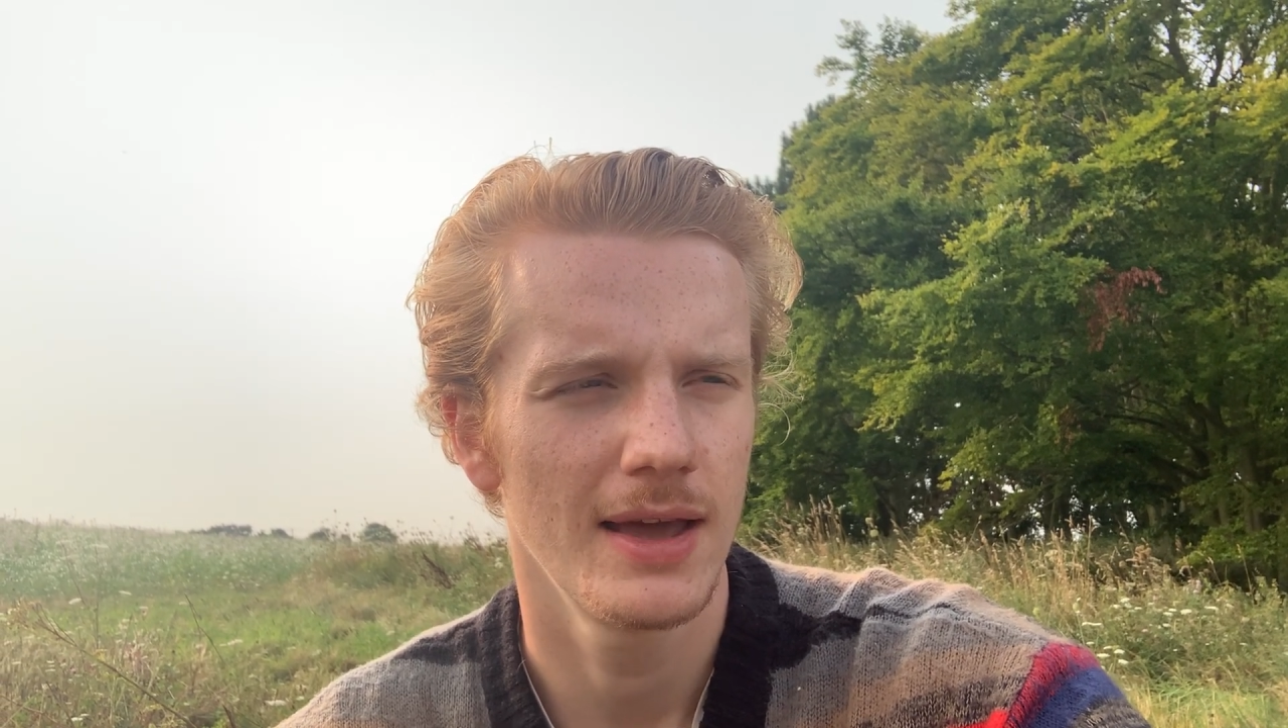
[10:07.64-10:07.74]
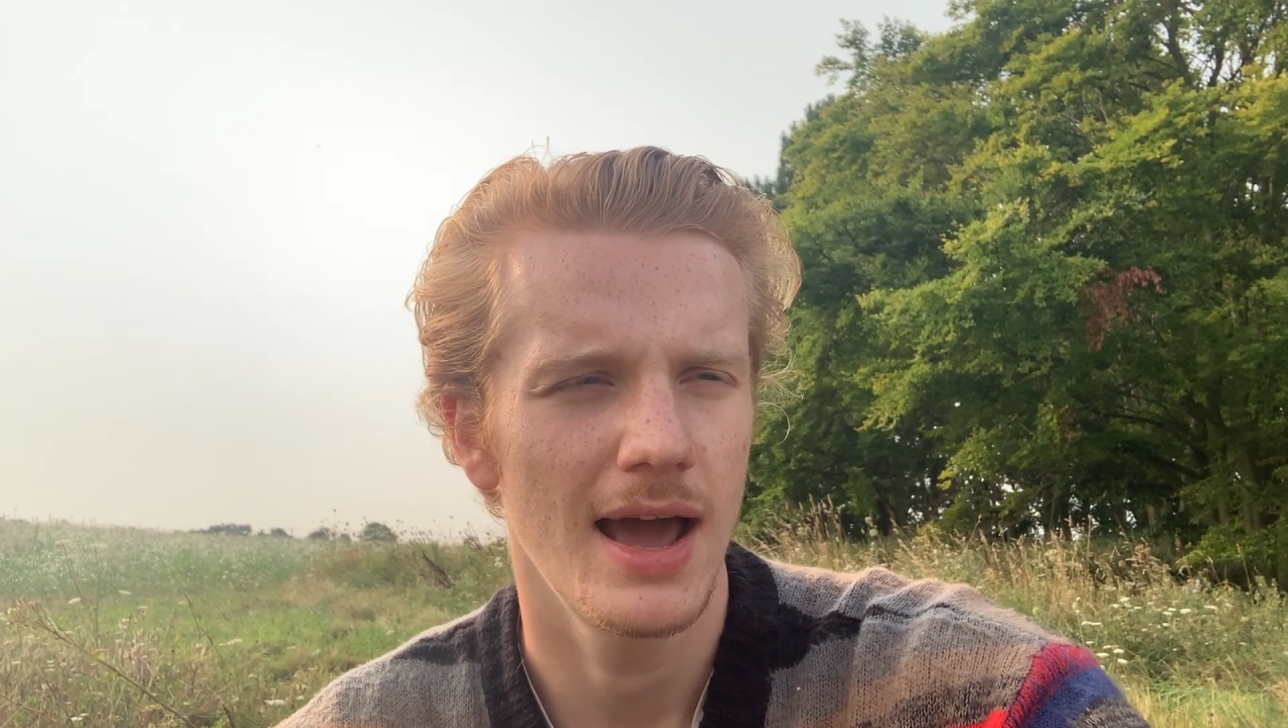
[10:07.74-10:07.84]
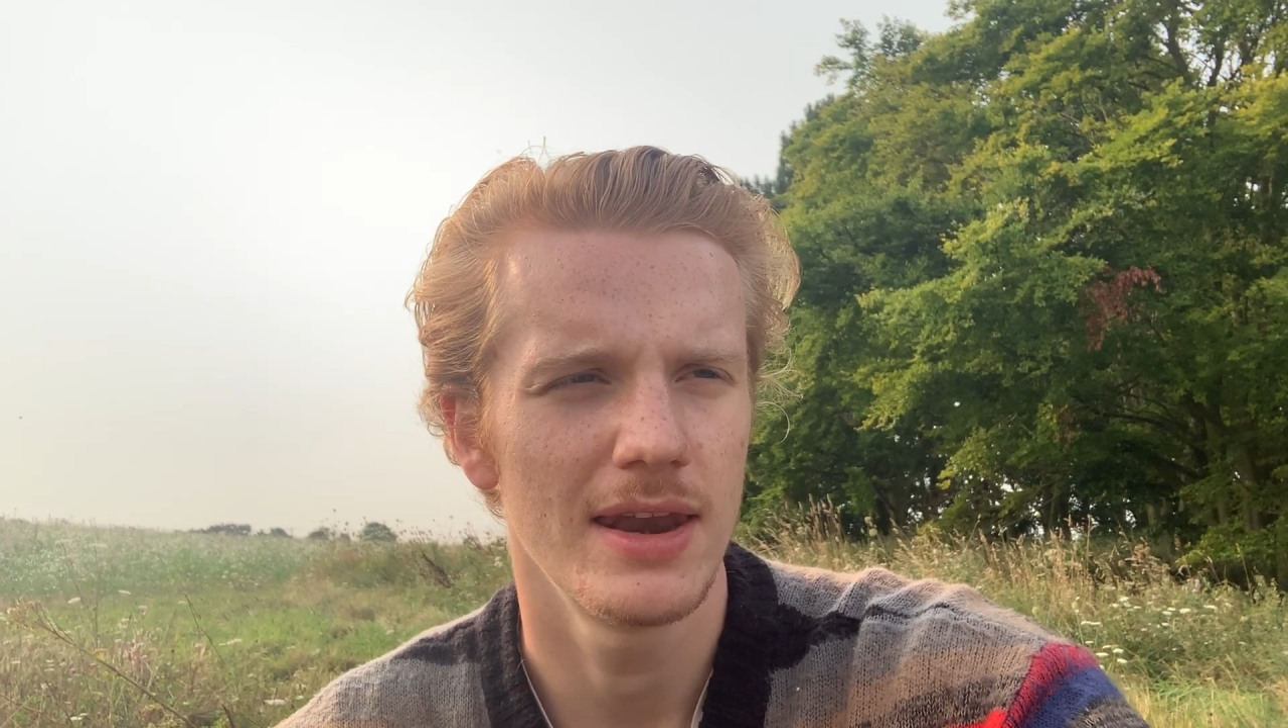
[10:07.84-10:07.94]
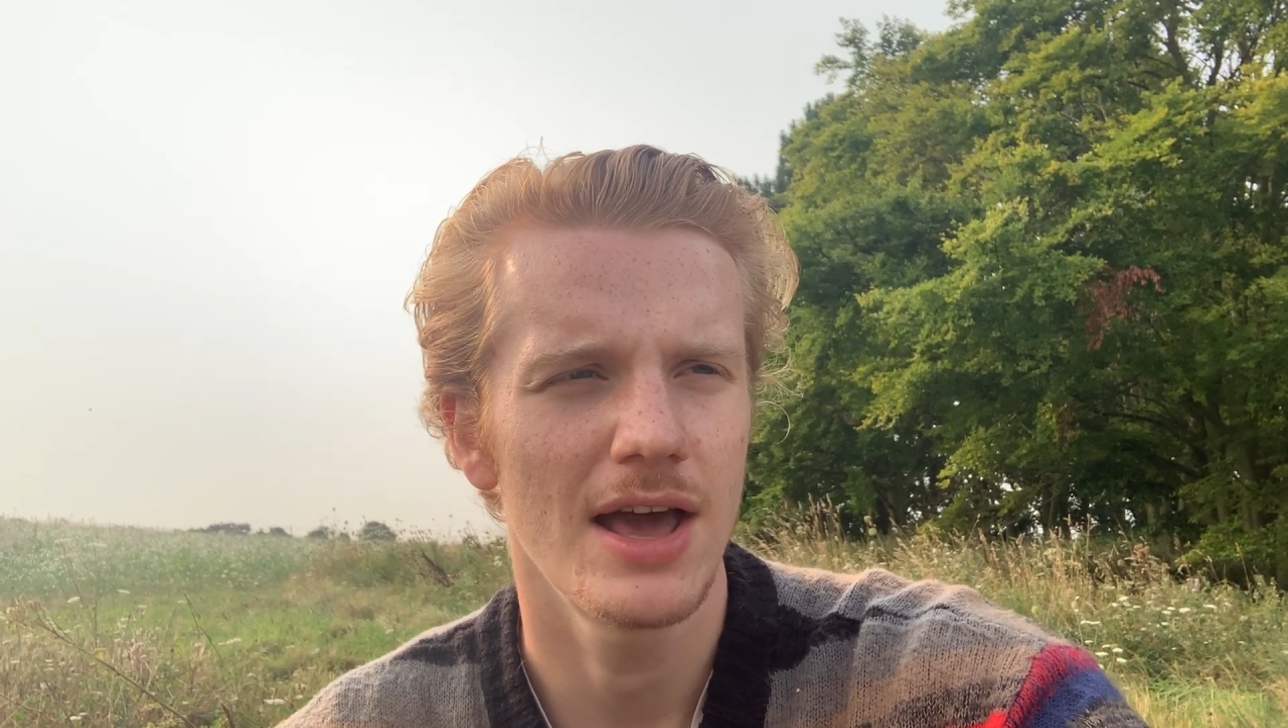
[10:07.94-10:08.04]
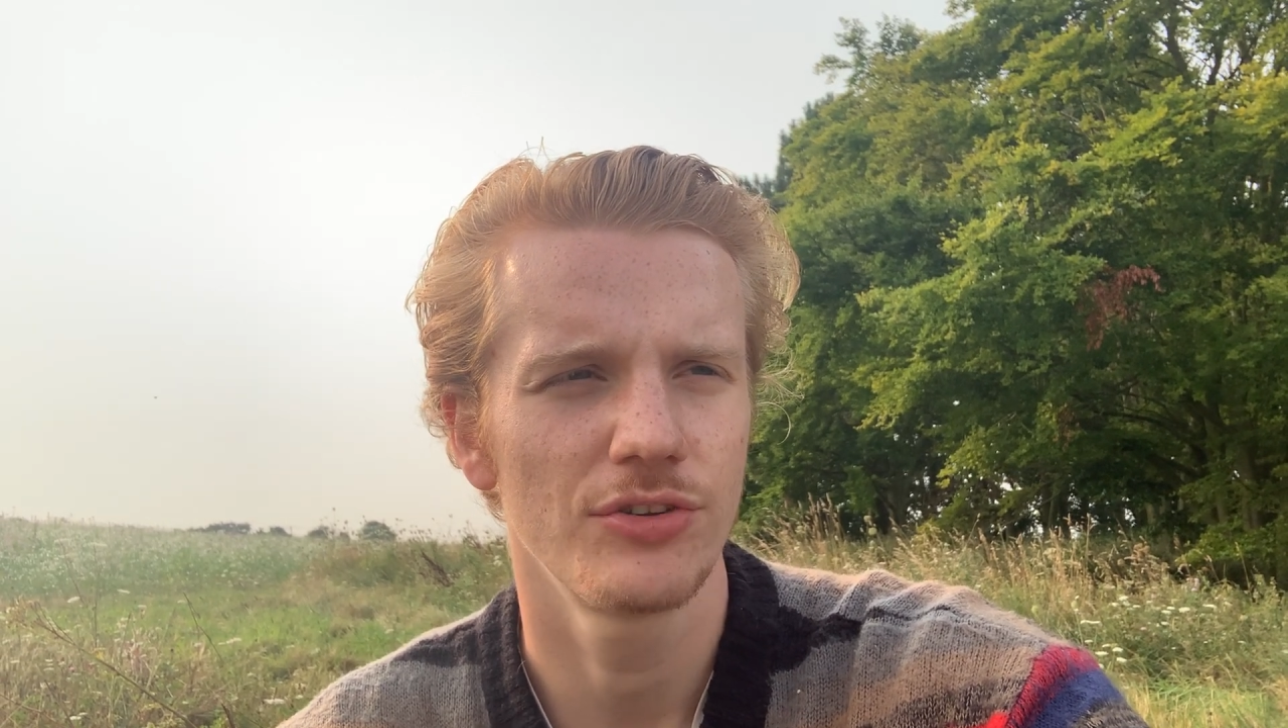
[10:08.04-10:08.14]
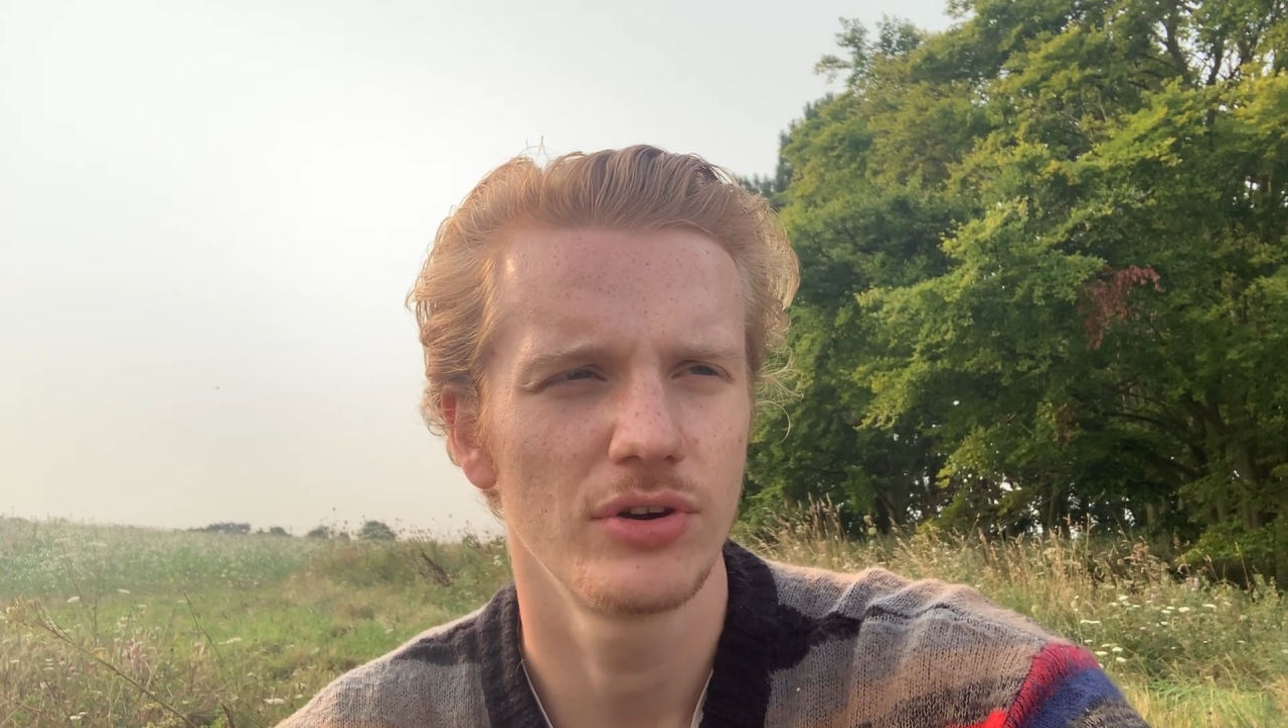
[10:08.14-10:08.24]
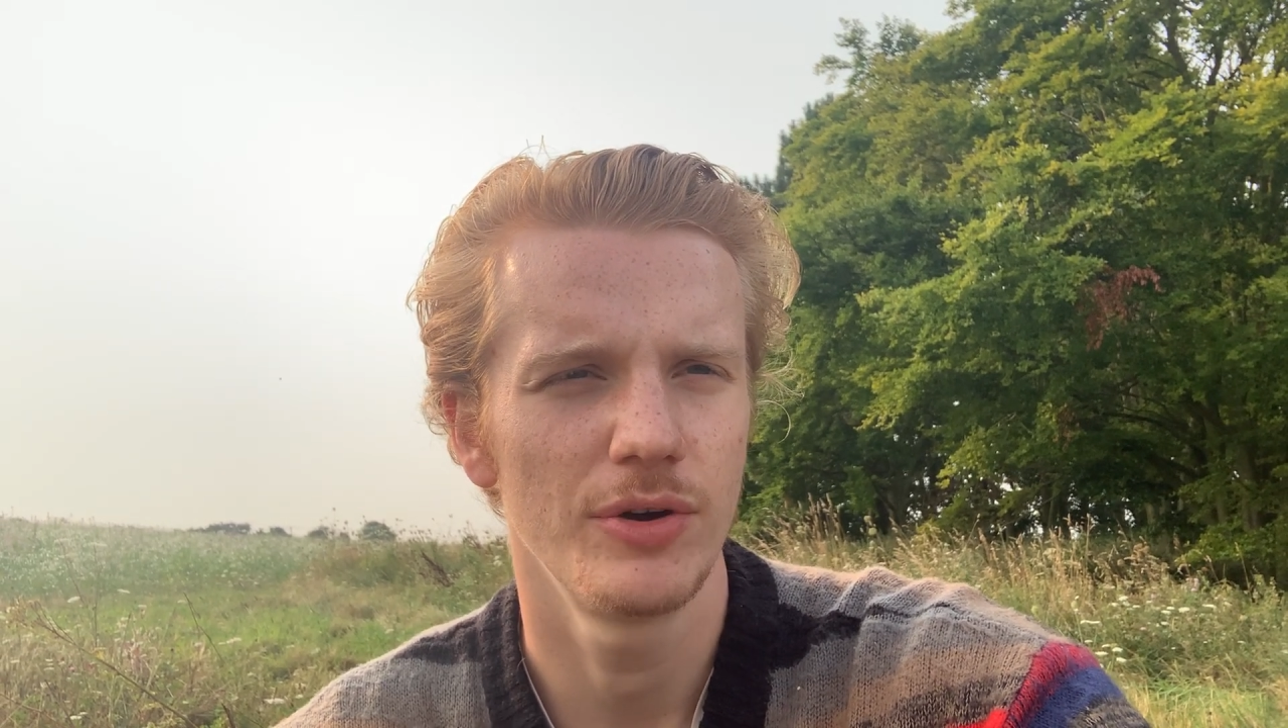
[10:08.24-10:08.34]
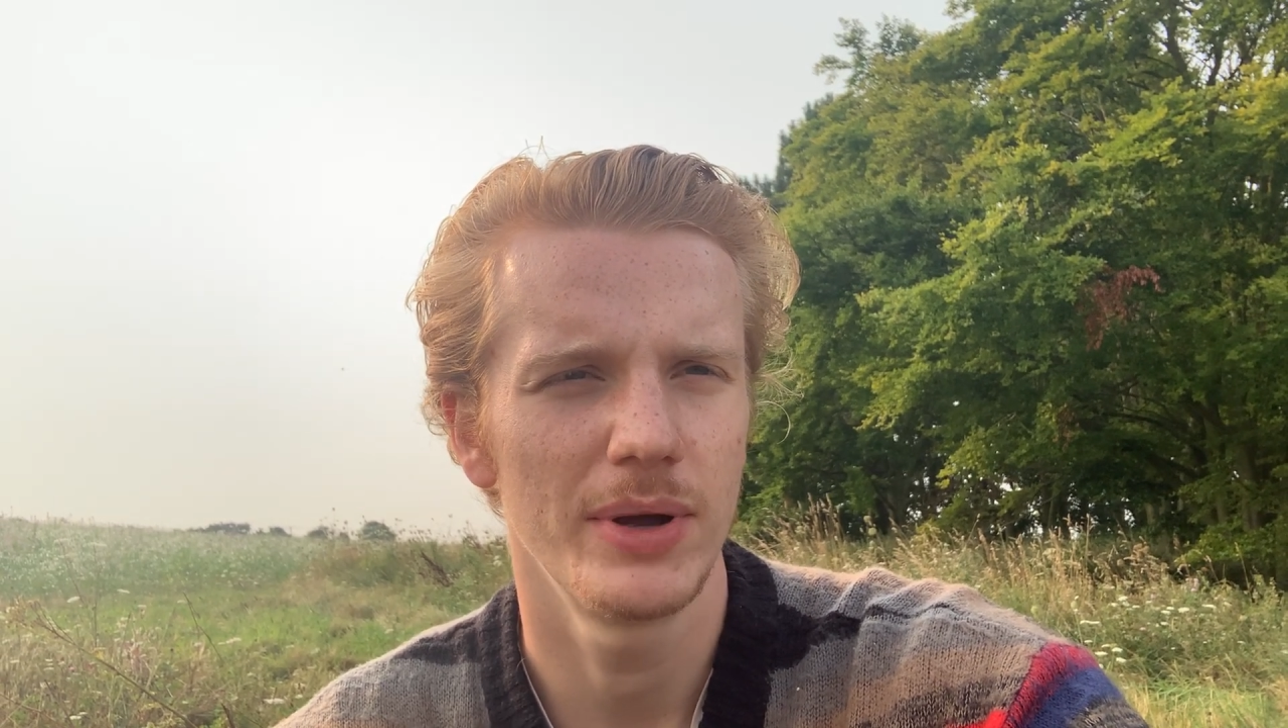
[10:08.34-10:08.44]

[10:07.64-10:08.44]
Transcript: And naturally,